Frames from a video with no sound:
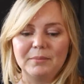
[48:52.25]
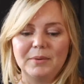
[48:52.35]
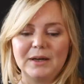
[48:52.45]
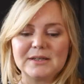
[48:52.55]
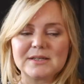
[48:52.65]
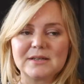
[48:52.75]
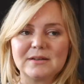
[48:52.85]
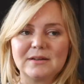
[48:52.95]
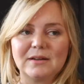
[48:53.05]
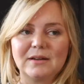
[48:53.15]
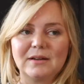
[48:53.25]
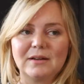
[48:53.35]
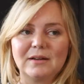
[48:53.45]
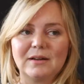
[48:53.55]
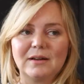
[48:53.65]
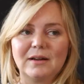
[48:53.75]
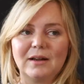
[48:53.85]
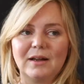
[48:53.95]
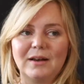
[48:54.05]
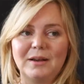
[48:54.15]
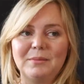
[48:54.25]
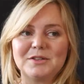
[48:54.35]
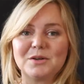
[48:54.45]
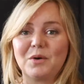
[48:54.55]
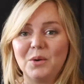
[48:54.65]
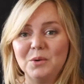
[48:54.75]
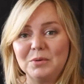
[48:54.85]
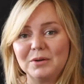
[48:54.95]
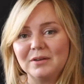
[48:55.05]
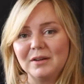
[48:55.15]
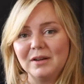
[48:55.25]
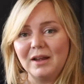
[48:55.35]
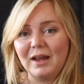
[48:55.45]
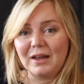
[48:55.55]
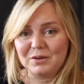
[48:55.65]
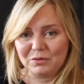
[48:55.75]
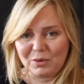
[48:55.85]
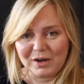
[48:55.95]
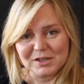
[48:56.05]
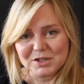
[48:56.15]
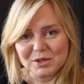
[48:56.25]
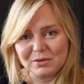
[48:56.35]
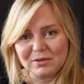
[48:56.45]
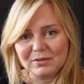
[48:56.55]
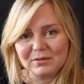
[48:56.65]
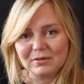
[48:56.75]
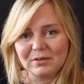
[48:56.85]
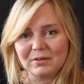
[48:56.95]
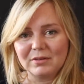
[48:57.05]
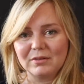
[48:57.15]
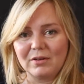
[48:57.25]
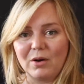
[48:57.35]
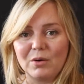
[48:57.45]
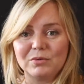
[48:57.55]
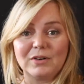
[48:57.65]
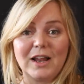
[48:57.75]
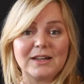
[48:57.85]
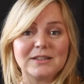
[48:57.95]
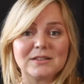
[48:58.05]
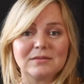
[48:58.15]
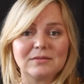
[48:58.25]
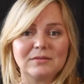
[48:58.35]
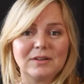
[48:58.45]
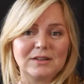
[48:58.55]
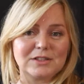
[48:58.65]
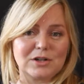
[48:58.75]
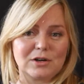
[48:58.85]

but an image of hope and of gratitude, of light in the